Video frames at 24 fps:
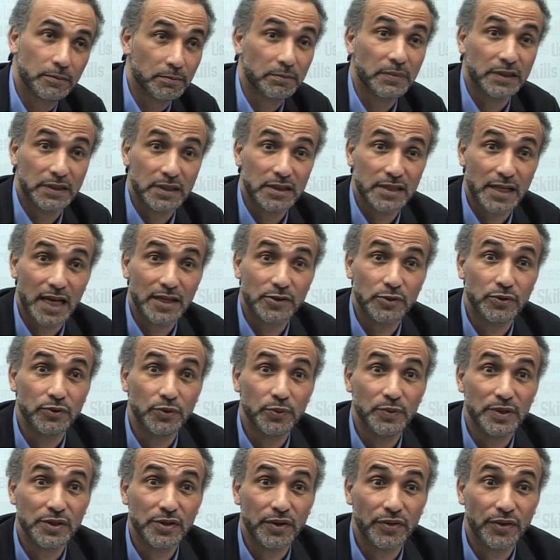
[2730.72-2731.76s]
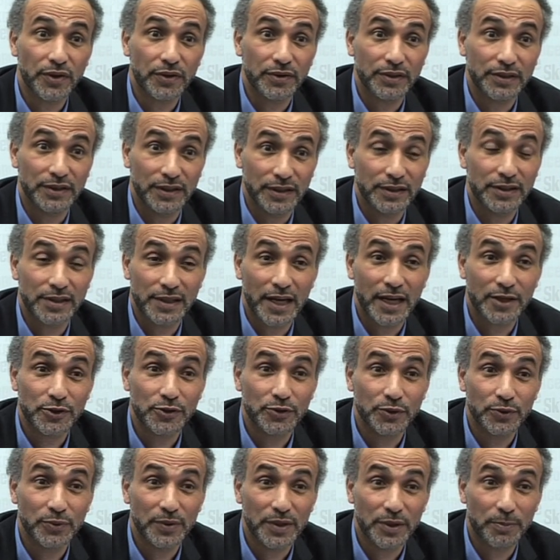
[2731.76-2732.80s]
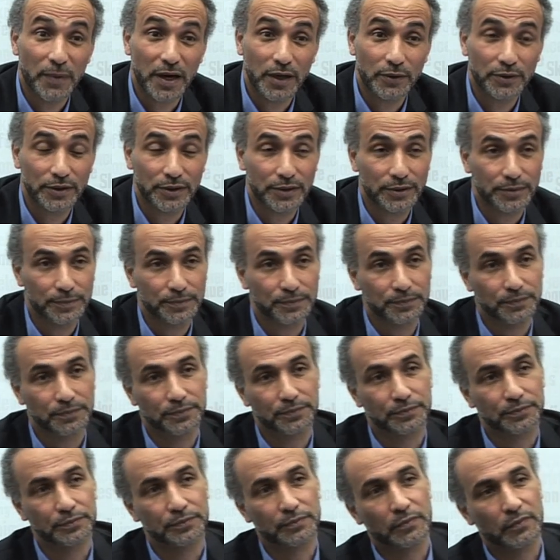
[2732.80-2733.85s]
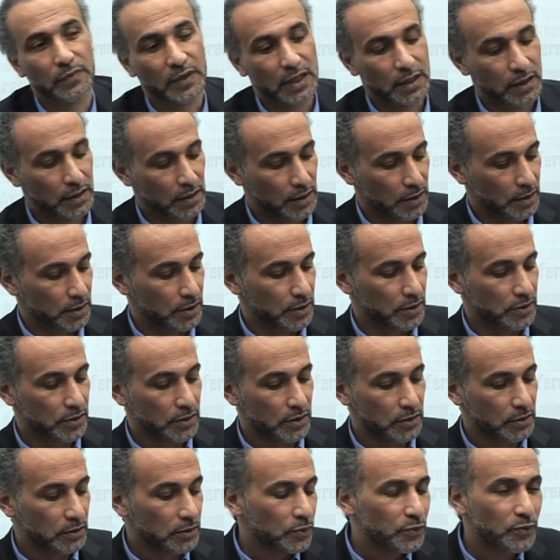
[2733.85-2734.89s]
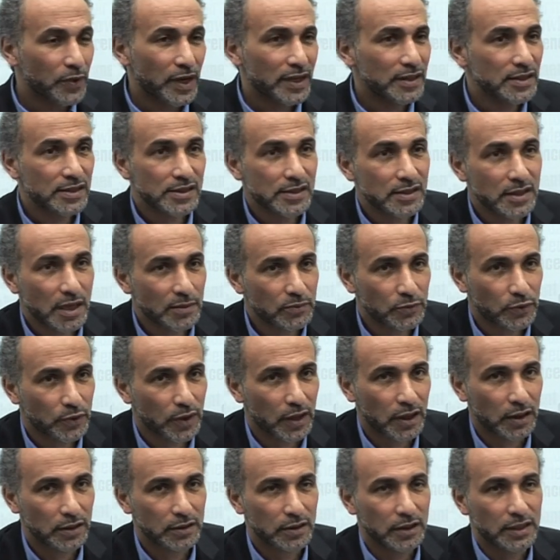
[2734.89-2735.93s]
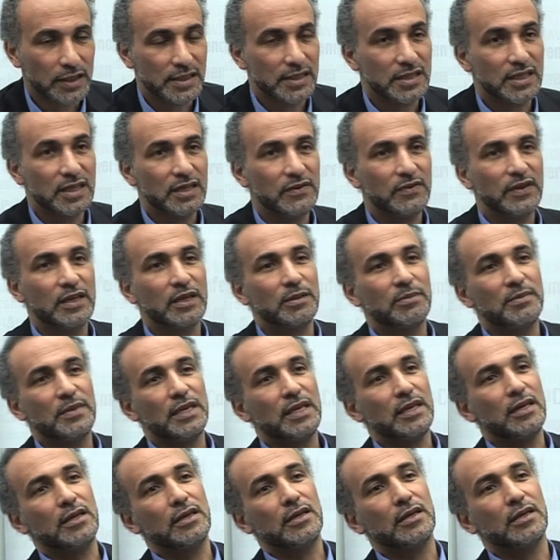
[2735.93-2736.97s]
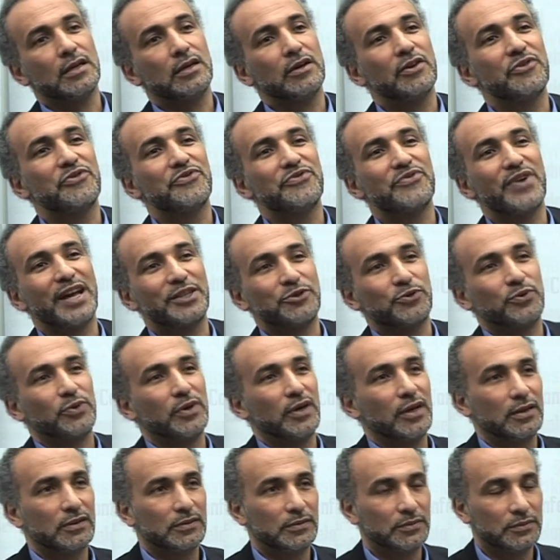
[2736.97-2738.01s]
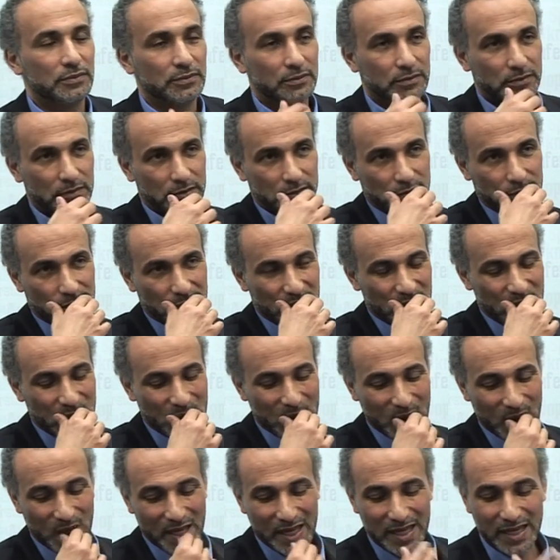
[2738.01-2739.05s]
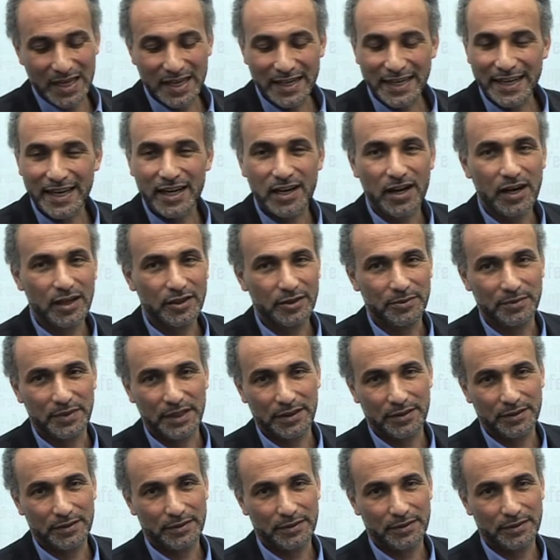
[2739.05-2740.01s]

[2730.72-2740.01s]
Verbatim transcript: But this has to do with authority and it has to do with power. So when someone is giving me a fatwa in economy,